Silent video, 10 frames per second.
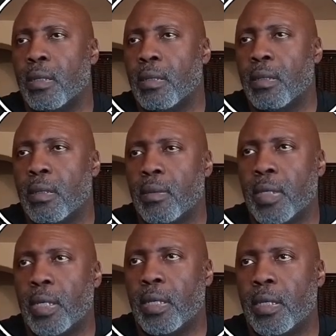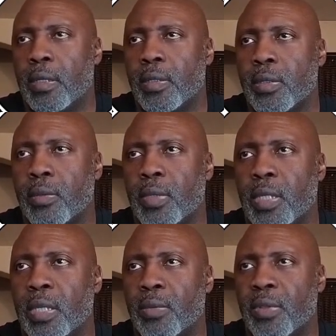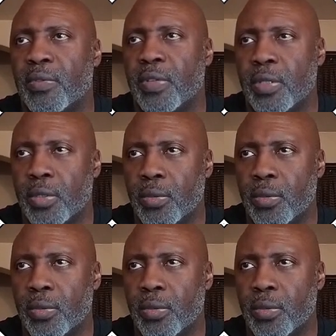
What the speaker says: Okay, so we're done with the first two.